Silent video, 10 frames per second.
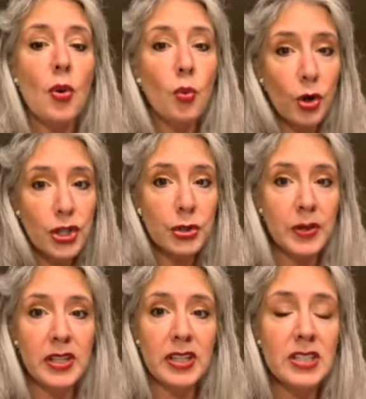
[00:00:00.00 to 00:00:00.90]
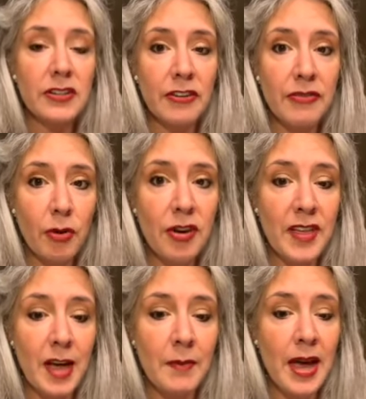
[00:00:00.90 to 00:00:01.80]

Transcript: We're doing this for them.